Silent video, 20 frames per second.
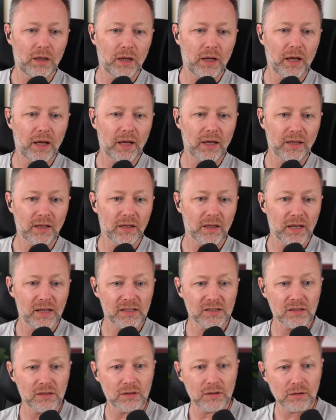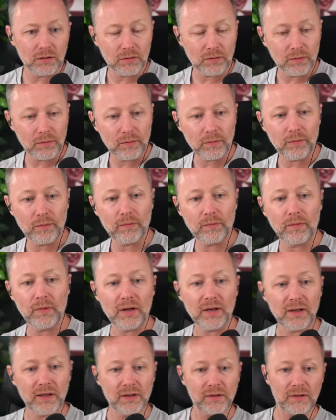in Glasgow.
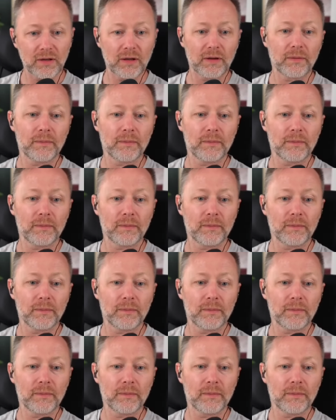That kind of thing.